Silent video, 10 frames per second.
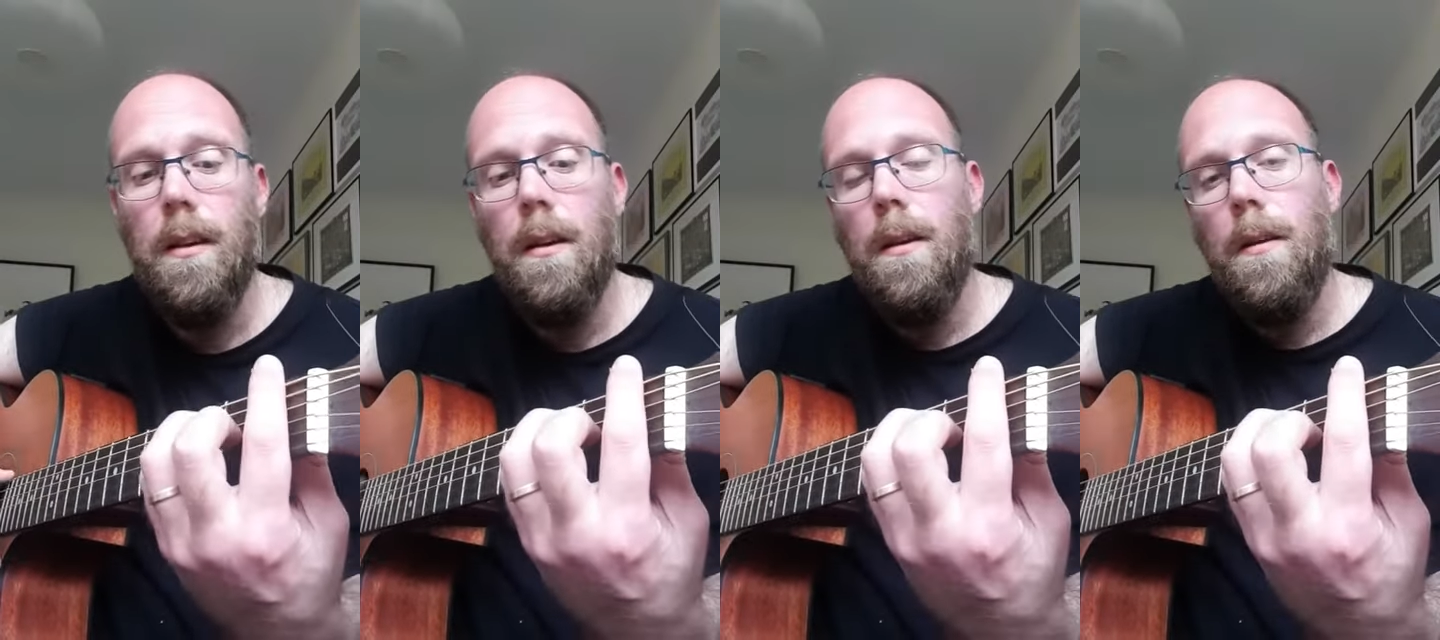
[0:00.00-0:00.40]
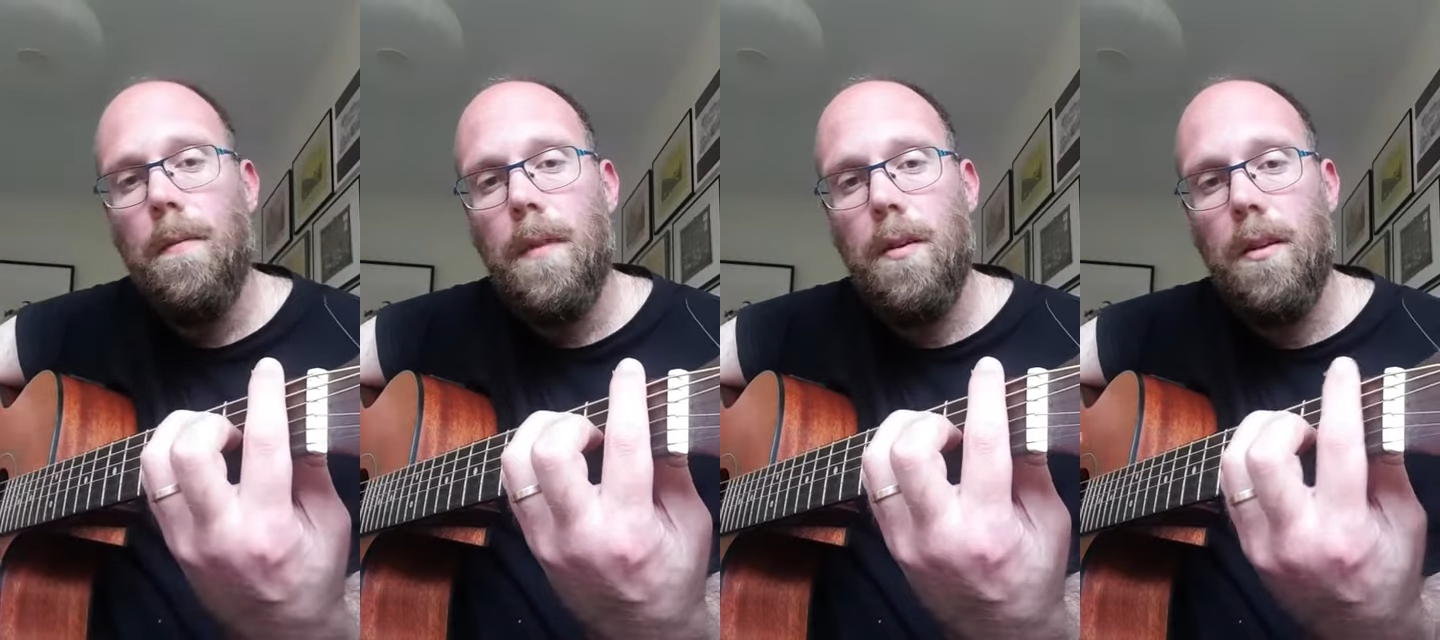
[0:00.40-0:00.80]

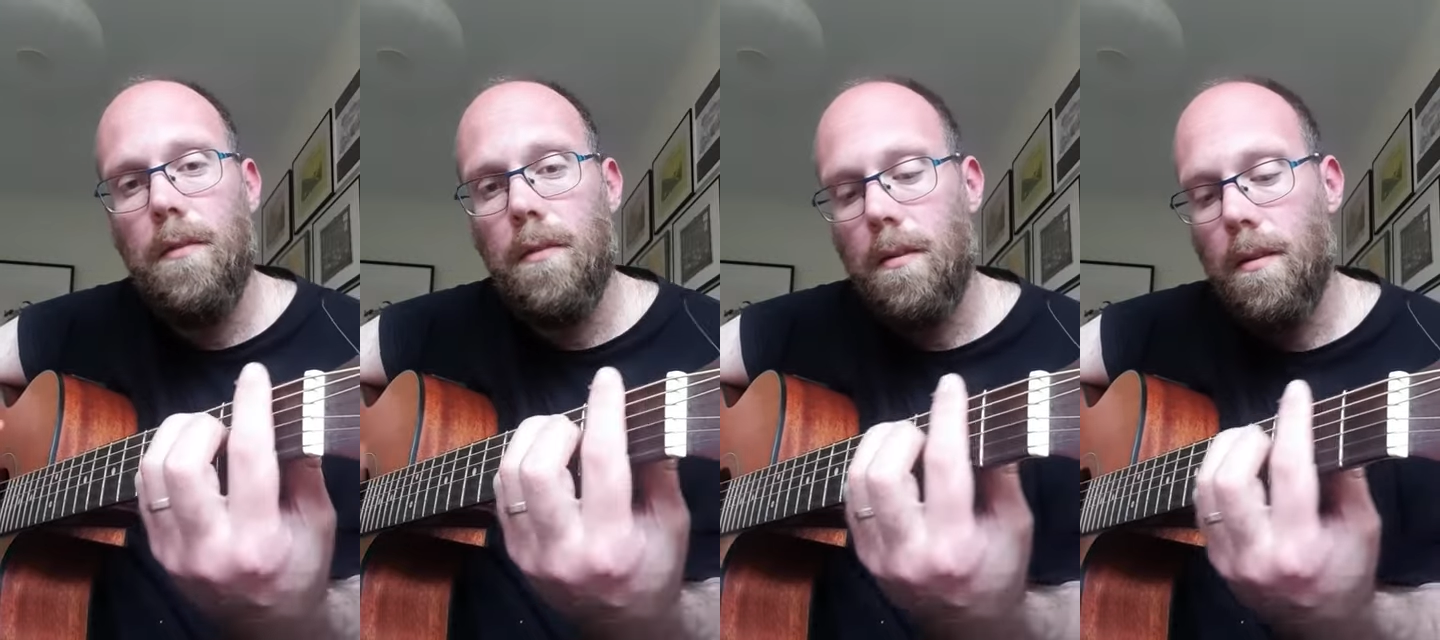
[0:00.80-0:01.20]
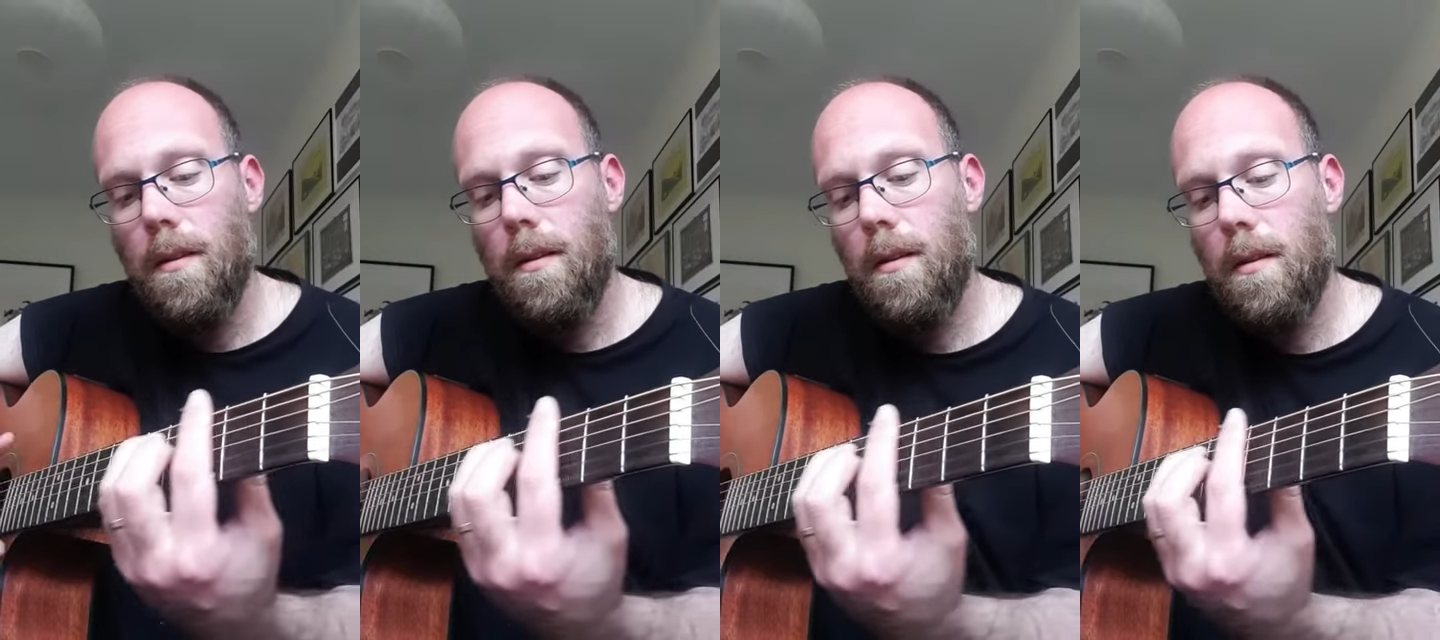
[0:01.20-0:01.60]
You can even
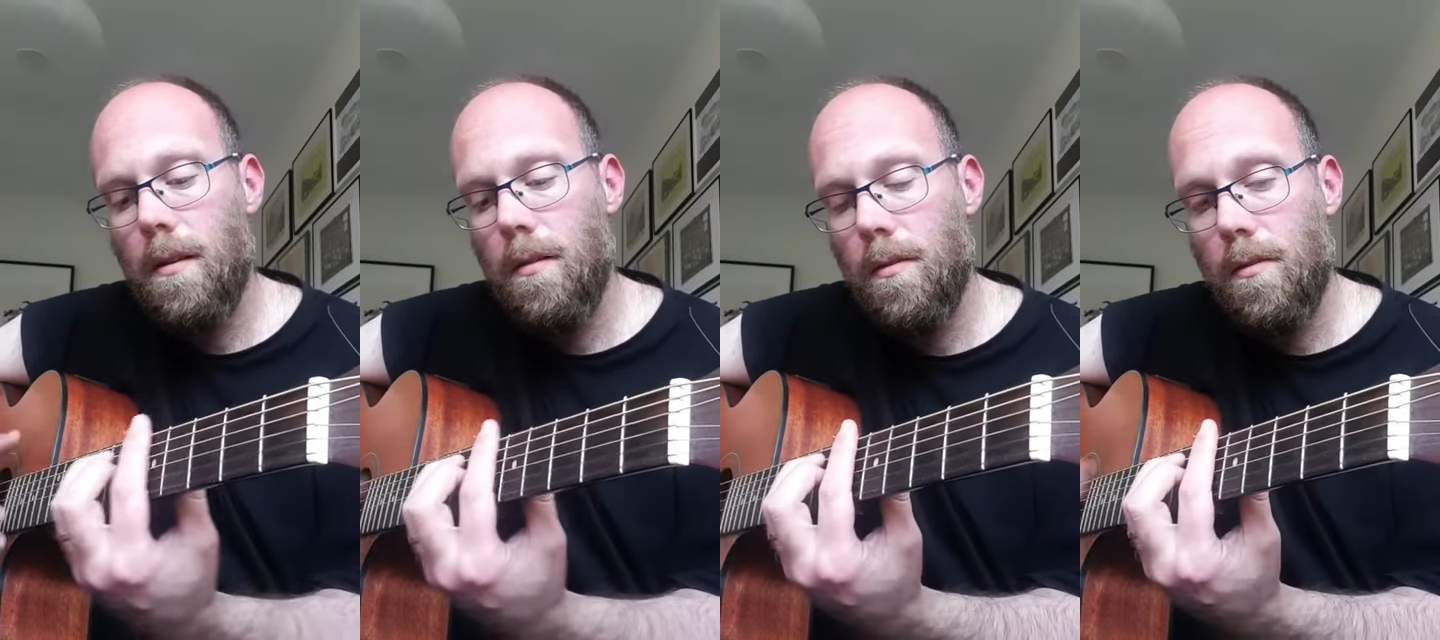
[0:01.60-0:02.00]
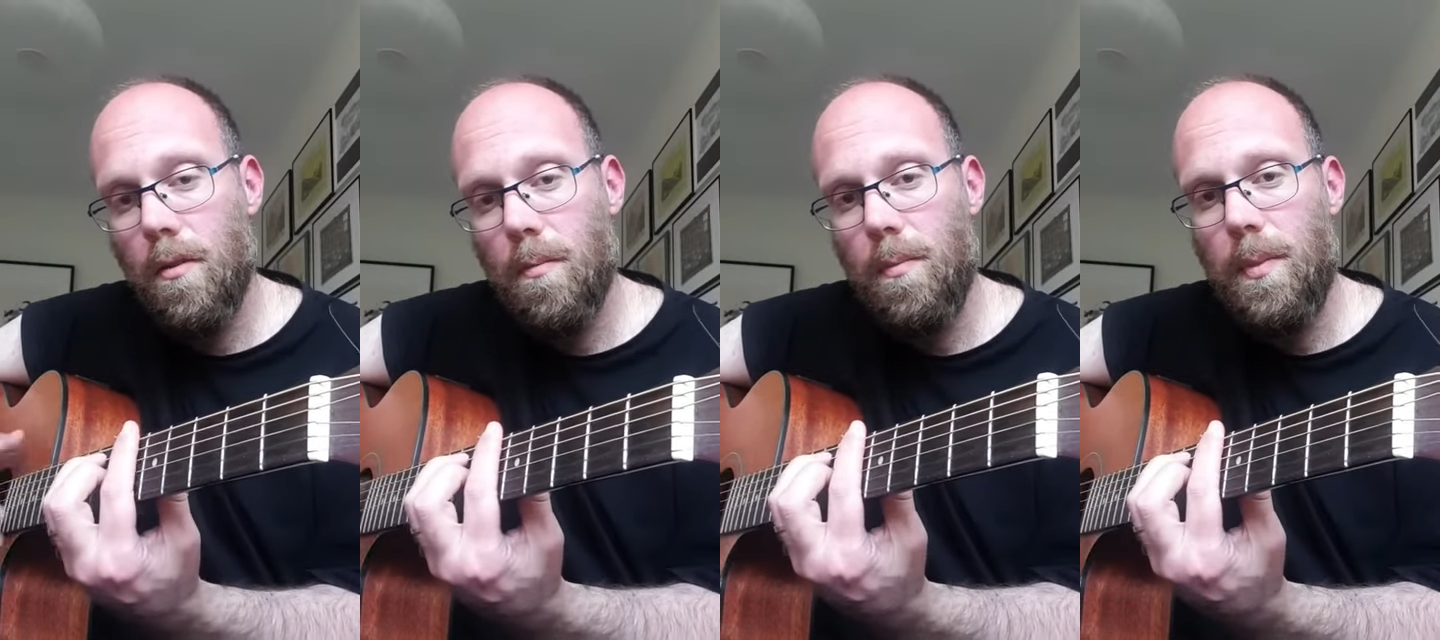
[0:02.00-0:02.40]

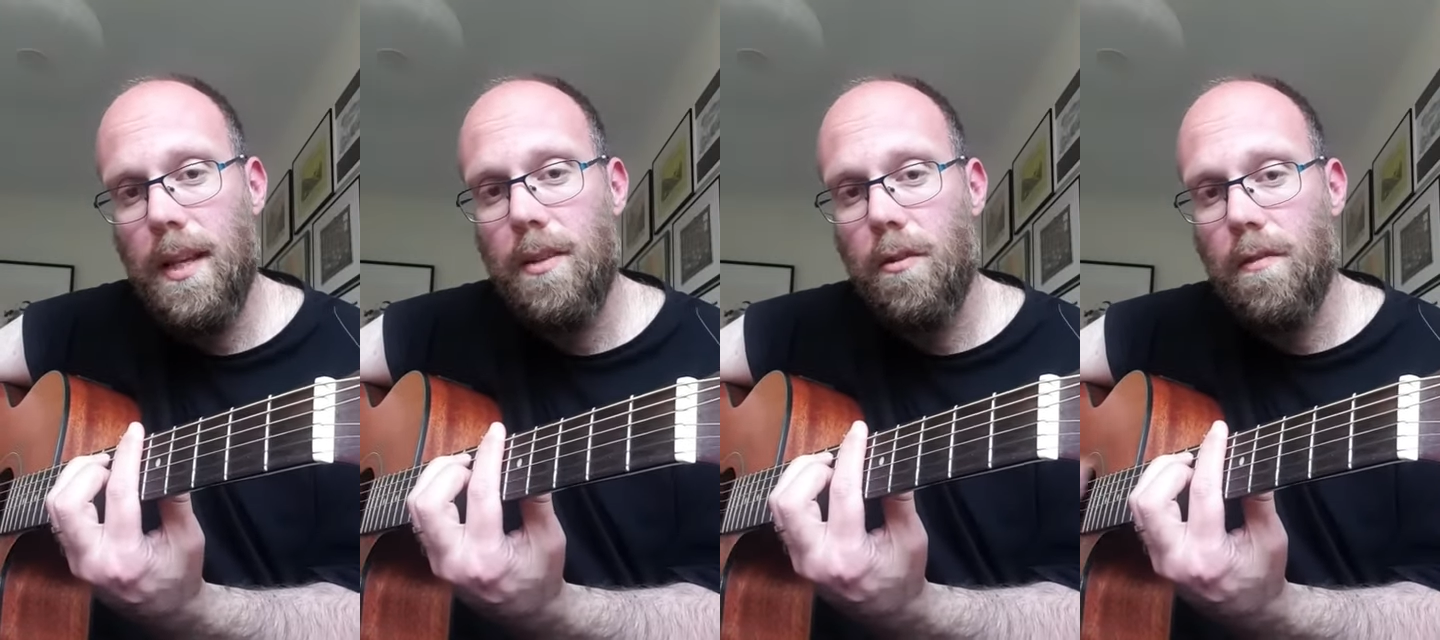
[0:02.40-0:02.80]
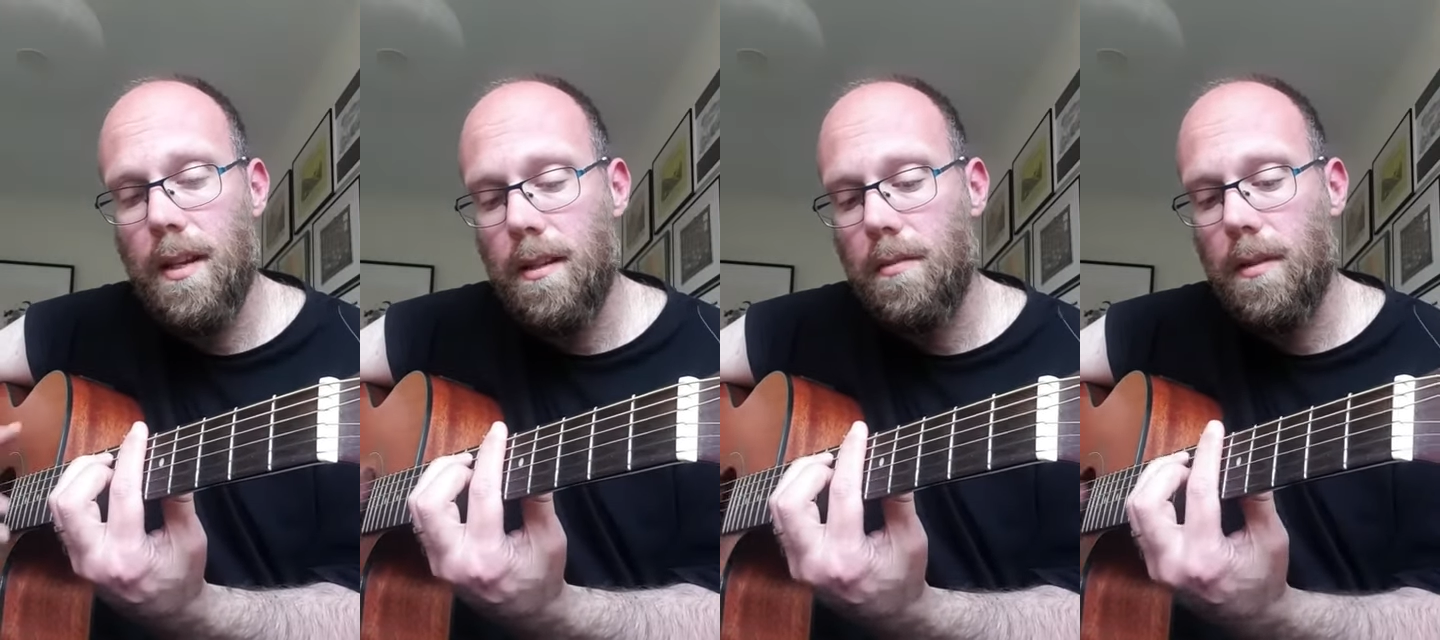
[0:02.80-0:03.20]
sort of play to your
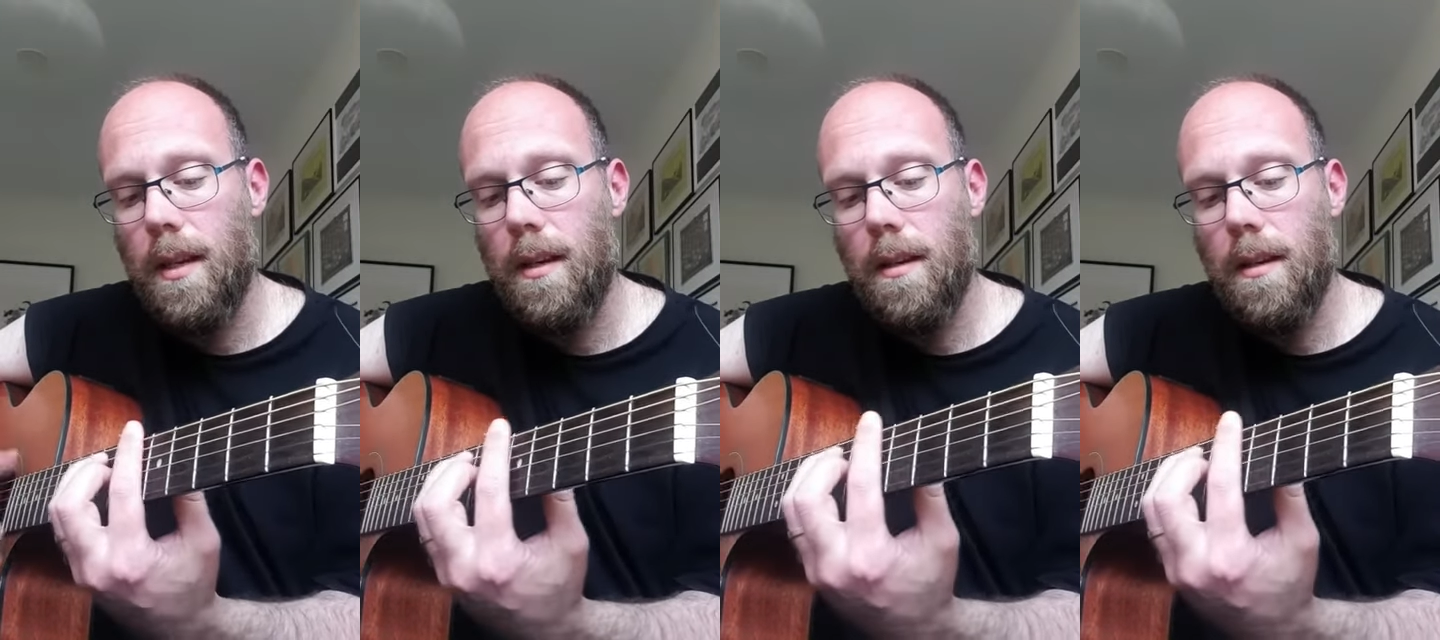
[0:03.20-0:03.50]
advantage with that.